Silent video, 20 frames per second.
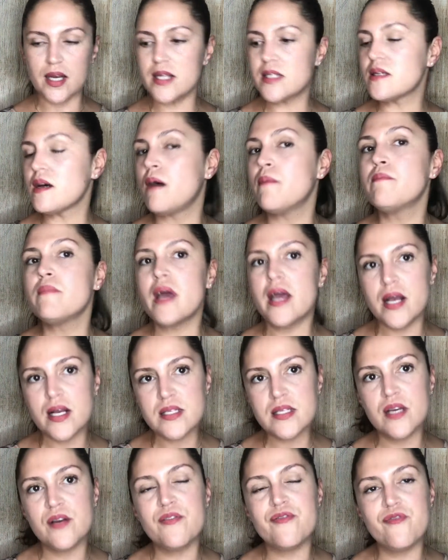It's
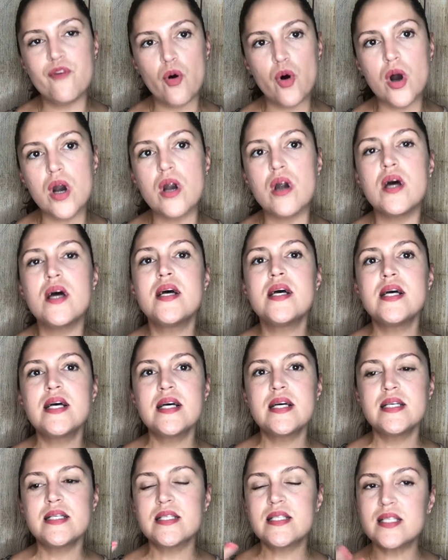amazing for
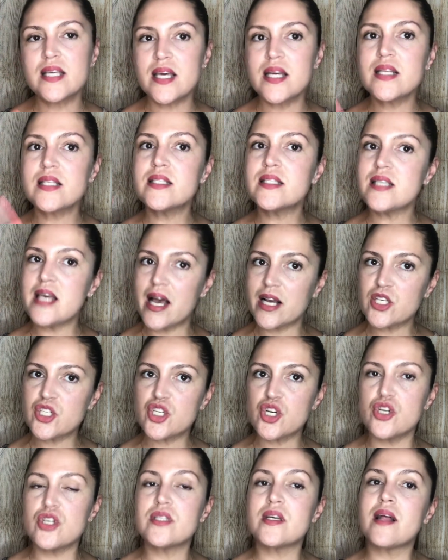skin
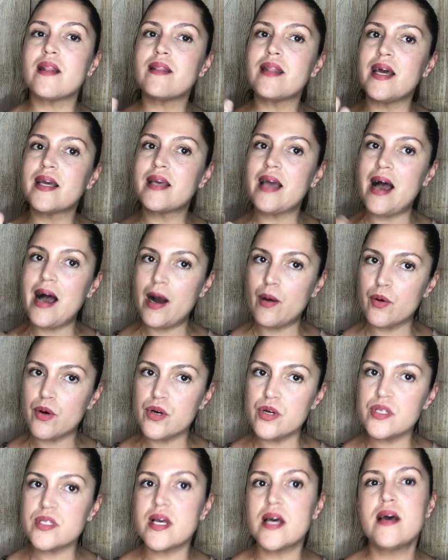textures like
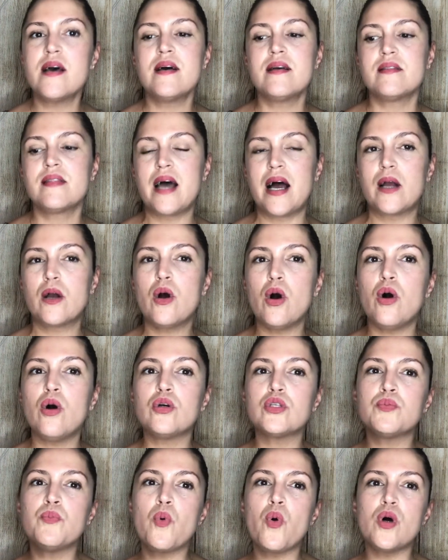ours that
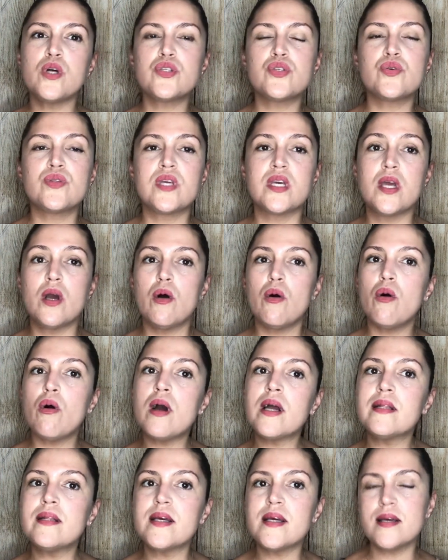goes more to the
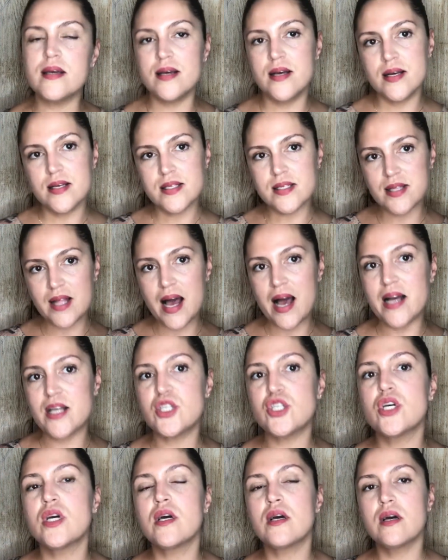oily
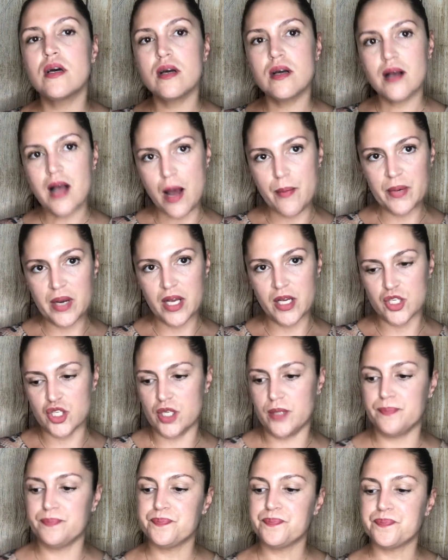slash
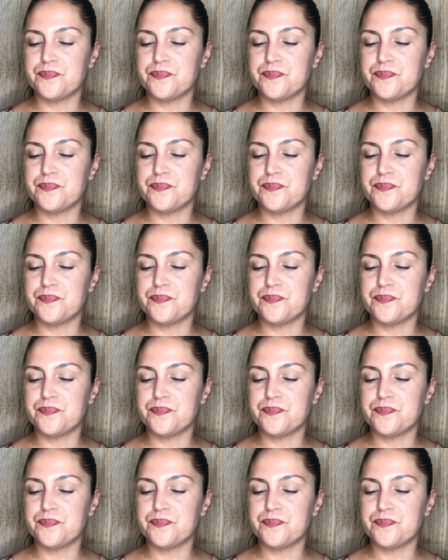combination.